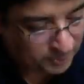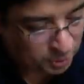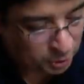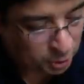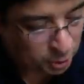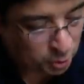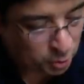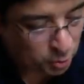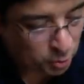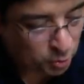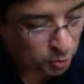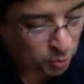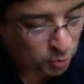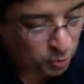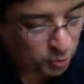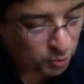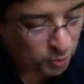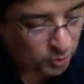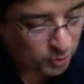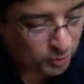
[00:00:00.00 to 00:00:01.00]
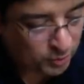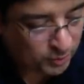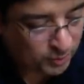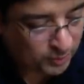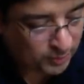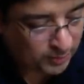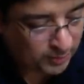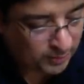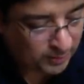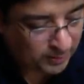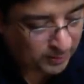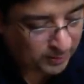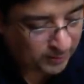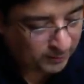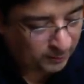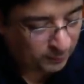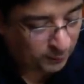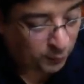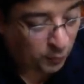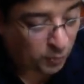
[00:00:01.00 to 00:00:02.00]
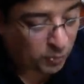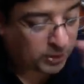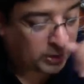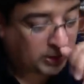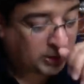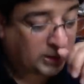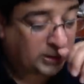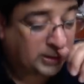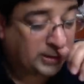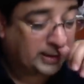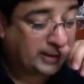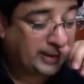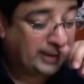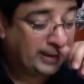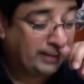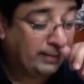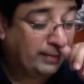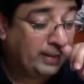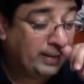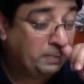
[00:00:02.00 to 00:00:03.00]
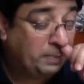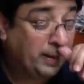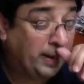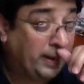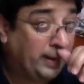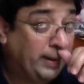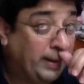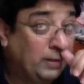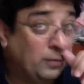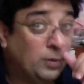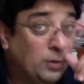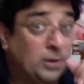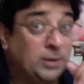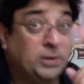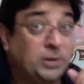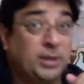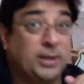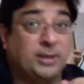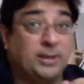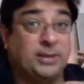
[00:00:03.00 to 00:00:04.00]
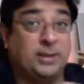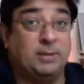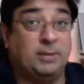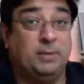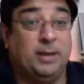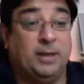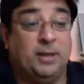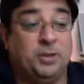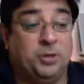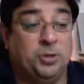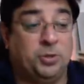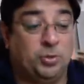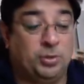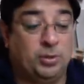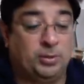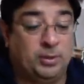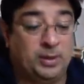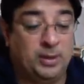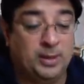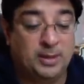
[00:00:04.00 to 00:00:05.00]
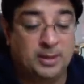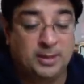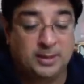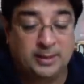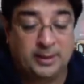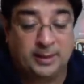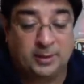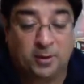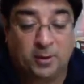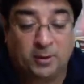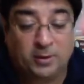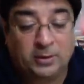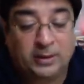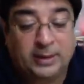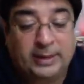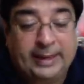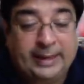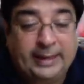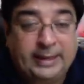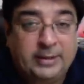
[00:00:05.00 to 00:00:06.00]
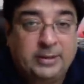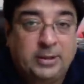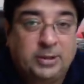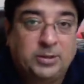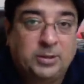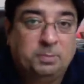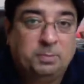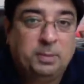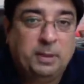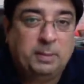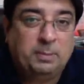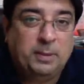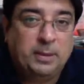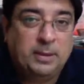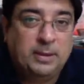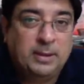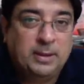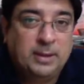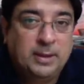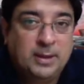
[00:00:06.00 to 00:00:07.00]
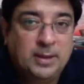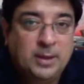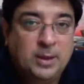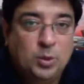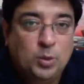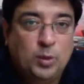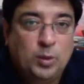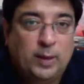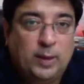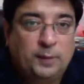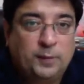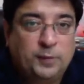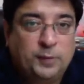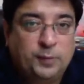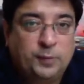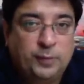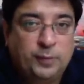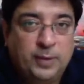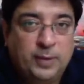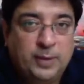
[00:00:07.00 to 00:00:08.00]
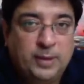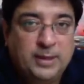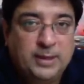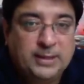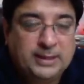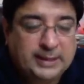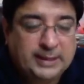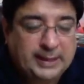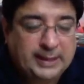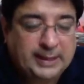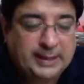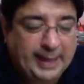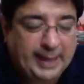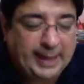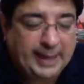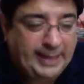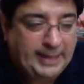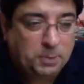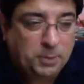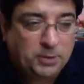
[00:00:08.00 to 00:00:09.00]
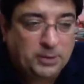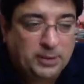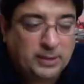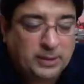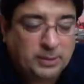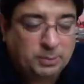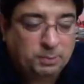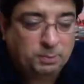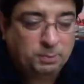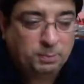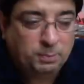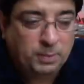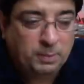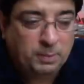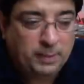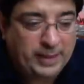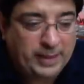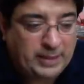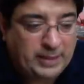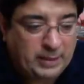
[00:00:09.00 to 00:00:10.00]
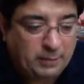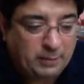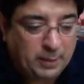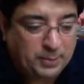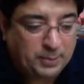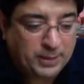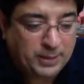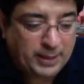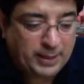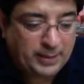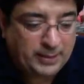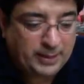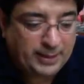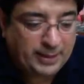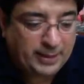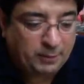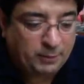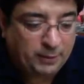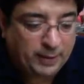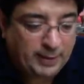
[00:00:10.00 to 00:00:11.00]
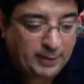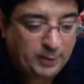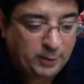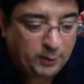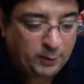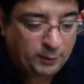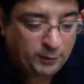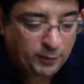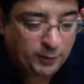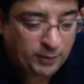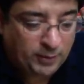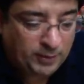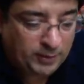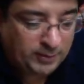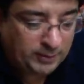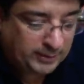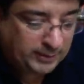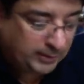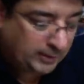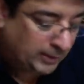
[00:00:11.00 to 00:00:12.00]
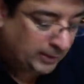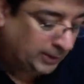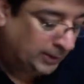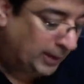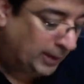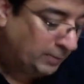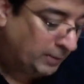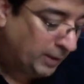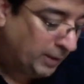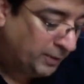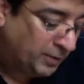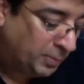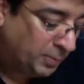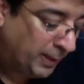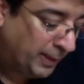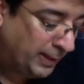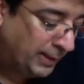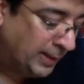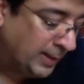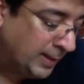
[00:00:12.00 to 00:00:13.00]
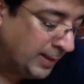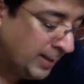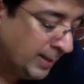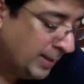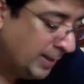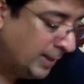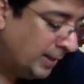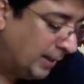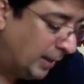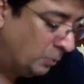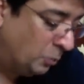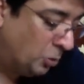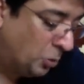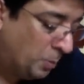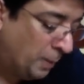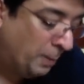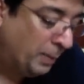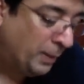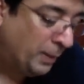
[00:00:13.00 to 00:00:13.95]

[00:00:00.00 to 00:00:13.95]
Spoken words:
too focused in rebranding work chest and making sure that all the 80,000 people who have signed up on this amazing website, they get a value for the time they have spent, and more